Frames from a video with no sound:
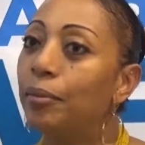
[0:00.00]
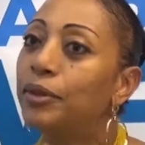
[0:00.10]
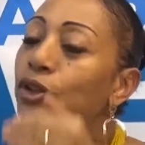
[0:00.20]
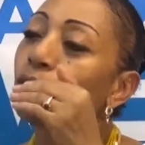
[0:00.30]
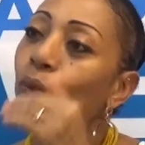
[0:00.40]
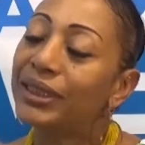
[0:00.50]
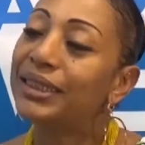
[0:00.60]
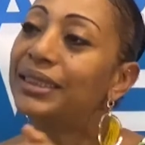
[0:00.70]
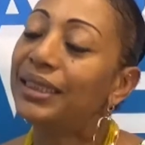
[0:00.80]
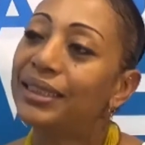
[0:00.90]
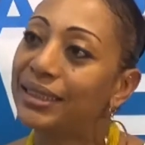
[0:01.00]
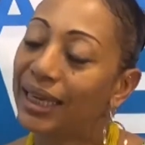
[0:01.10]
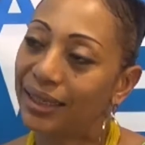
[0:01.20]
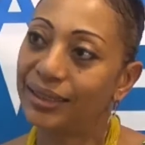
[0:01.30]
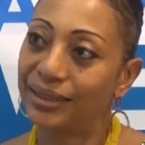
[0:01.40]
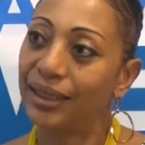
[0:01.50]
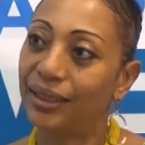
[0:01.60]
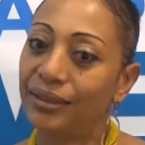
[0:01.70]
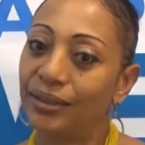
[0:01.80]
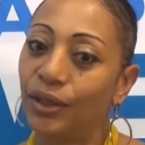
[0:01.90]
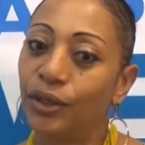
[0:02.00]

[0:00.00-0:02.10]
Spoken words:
But so what is he exactly saying?